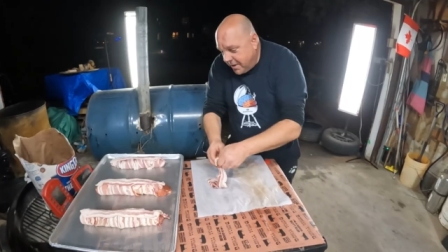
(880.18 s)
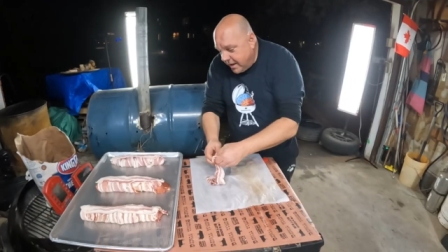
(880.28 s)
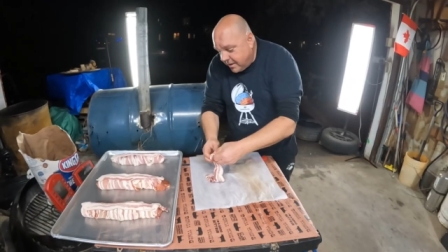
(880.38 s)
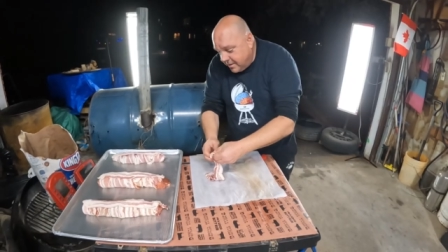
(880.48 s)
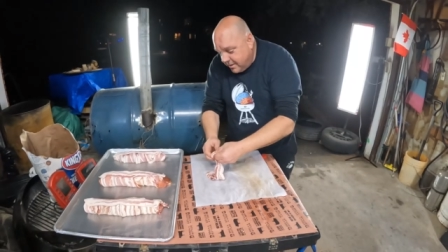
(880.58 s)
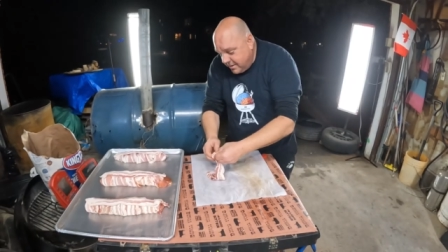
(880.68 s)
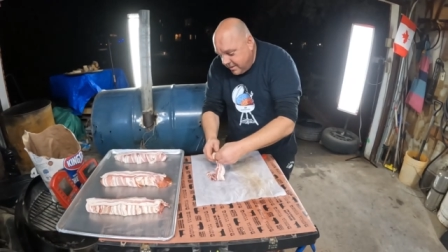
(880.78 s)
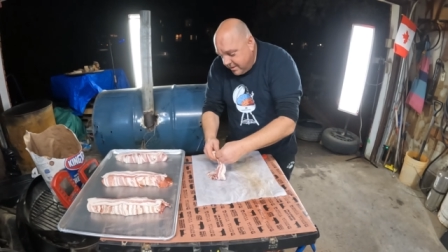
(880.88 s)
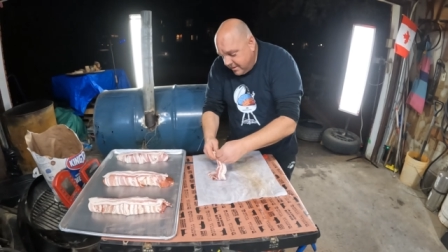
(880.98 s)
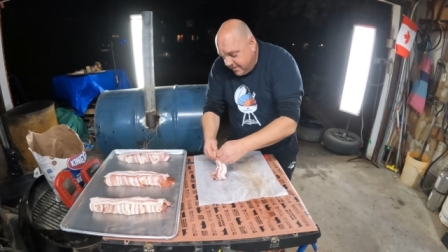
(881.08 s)
of bacon
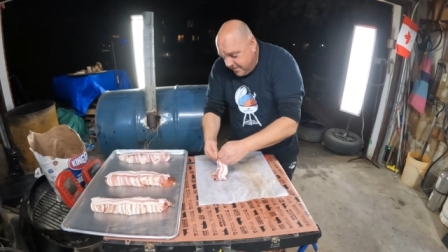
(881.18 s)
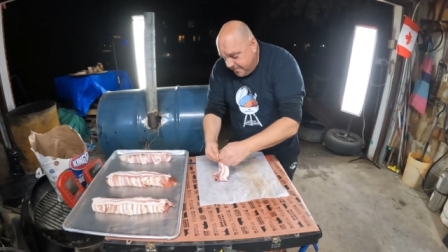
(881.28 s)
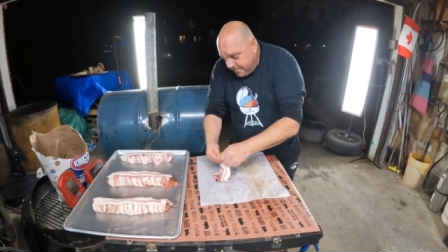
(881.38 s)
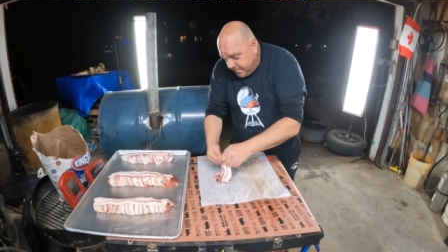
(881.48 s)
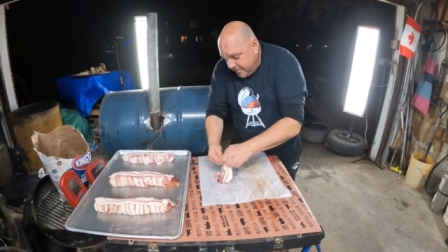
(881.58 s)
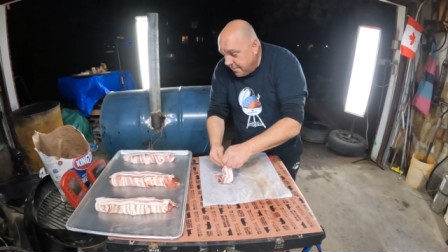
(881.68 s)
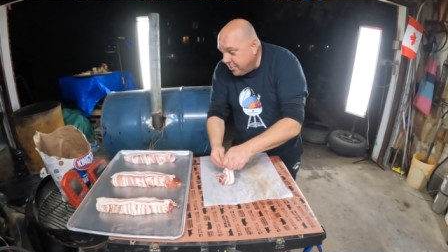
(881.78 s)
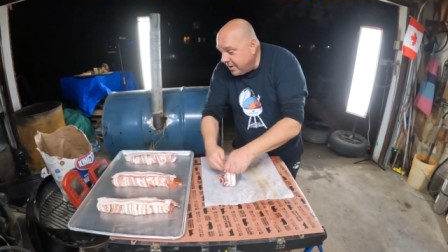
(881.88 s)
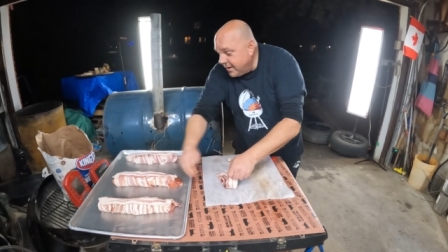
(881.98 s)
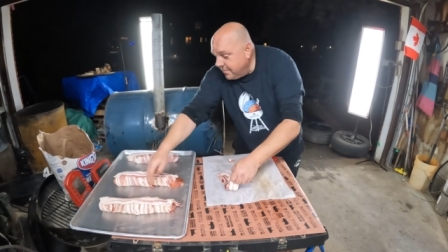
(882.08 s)
and
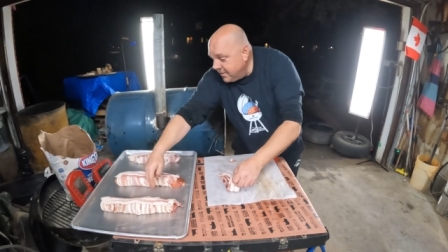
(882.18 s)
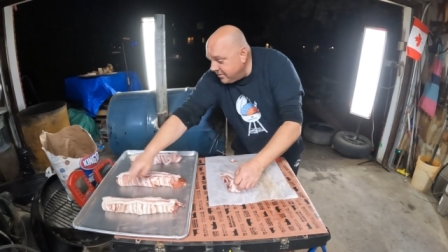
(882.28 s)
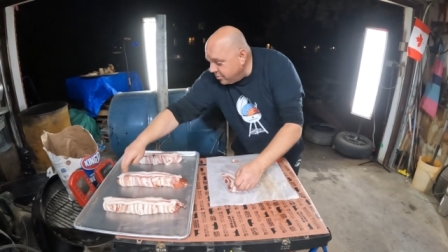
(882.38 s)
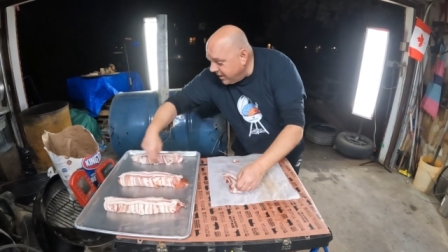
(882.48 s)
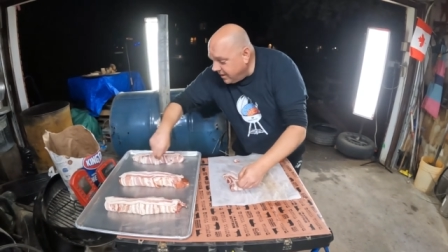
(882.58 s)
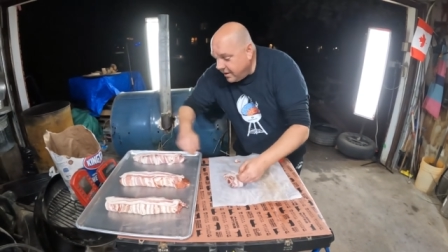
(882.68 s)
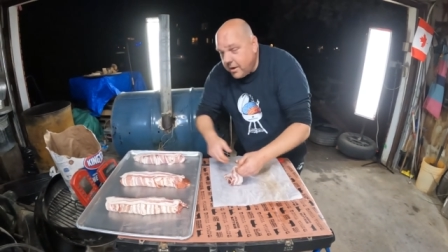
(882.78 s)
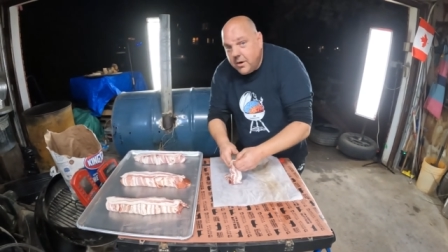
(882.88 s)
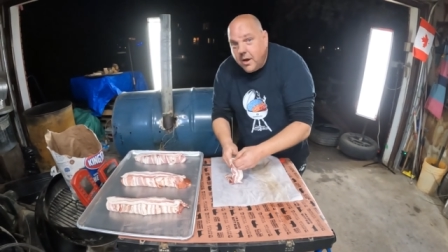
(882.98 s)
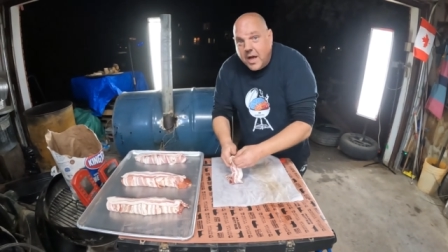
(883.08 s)
put it in between
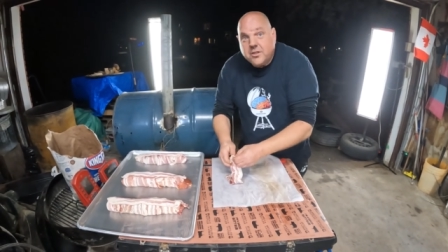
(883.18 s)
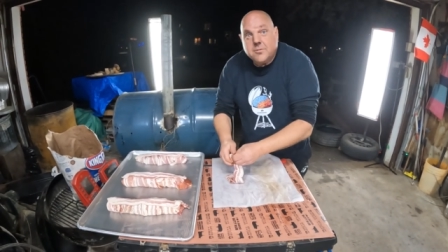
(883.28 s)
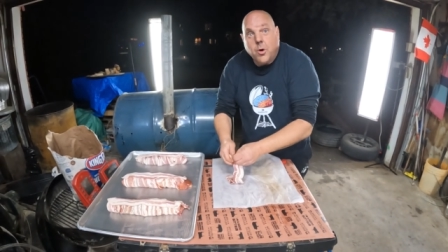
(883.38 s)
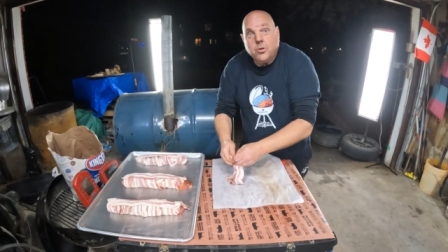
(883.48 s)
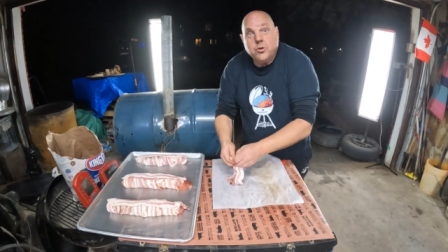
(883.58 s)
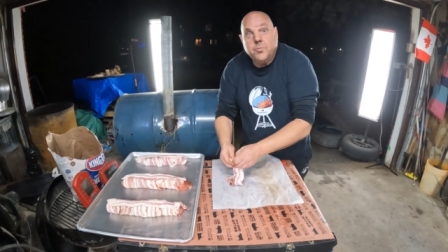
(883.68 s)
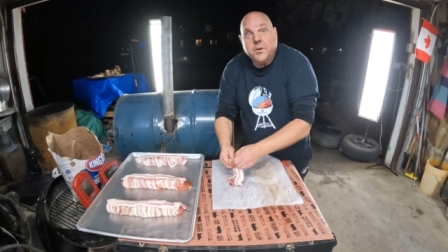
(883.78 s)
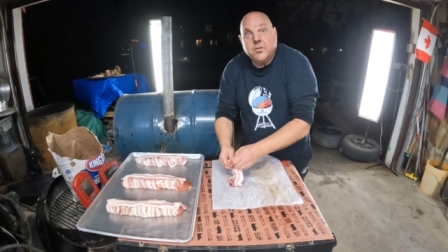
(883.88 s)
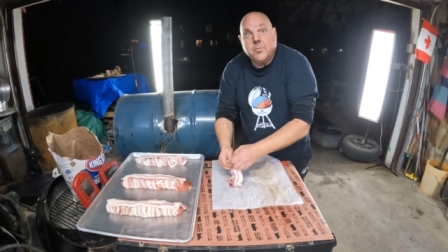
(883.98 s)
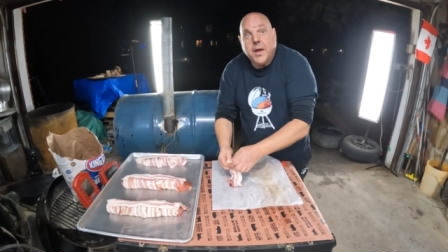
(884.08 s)
here and smoke 2
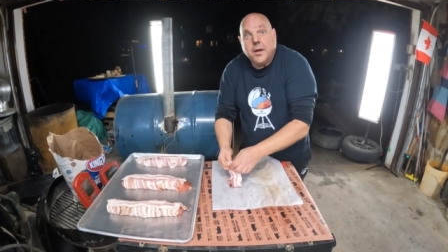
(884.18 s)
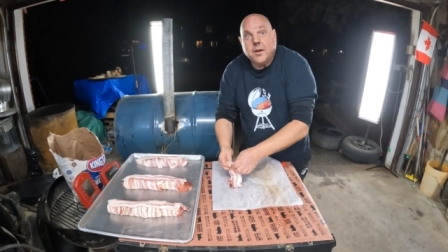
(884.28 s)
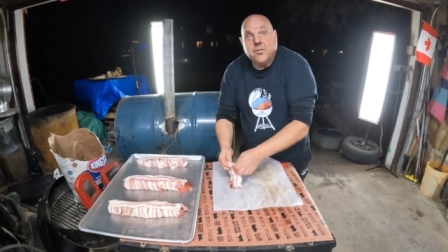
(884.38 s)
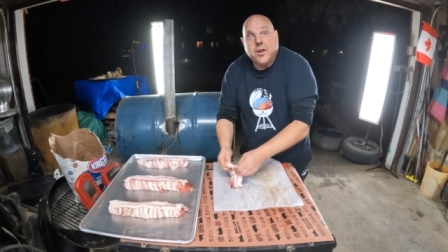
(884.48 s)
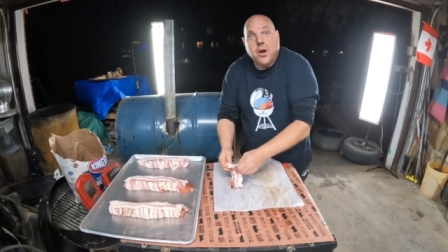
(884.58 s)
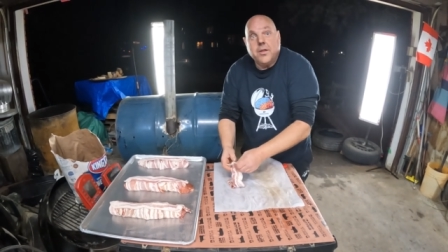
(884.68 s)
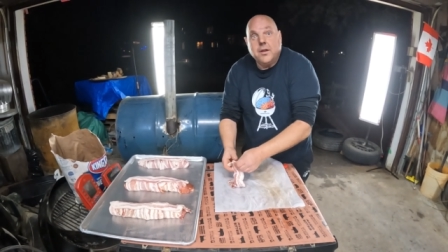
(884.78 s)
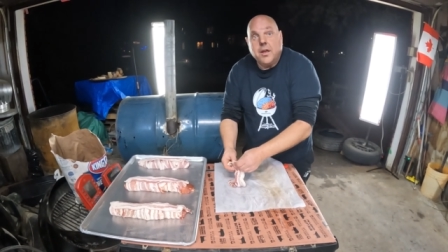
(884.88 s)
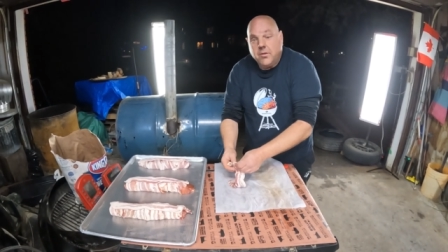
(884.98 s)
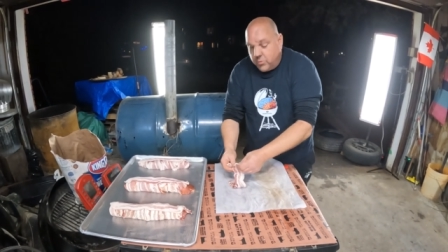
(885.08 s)
pieces of bacon and see how
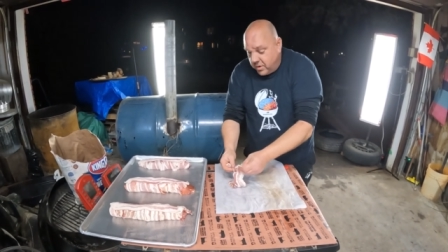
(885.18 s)
they taste.